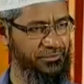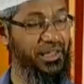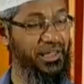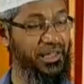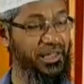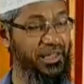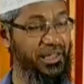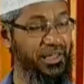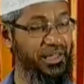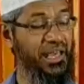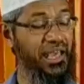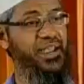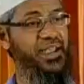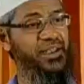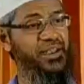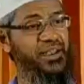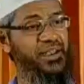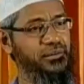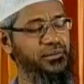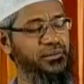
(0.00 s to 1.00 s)
And
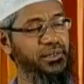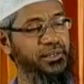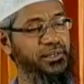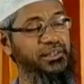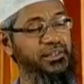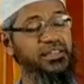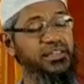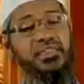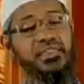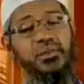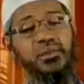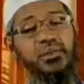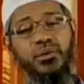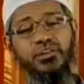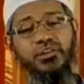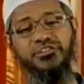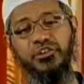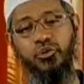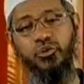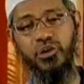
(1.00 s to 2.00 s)
there's another
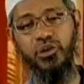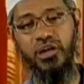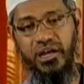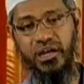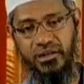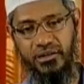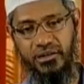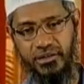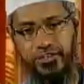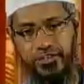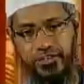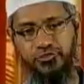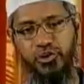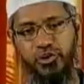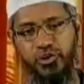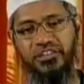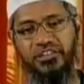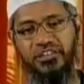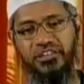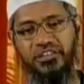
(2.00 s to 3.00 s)
verse in the Quran, in
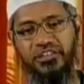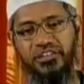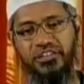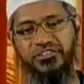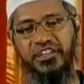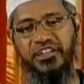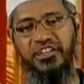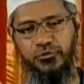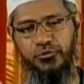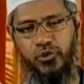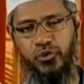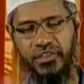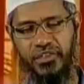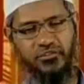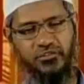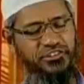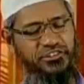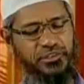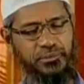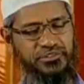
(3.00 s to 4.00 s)
Surah Nisa chapter 4, I think
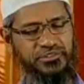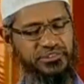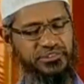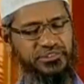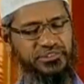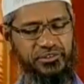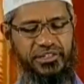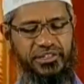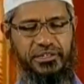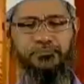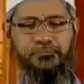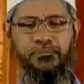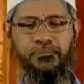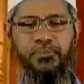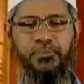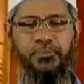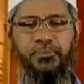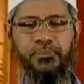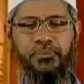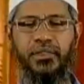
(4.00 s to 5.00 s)
verse number 15,
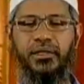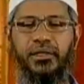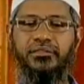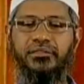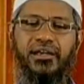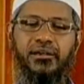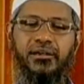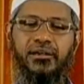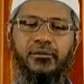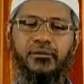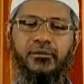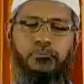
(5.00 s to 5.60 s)
that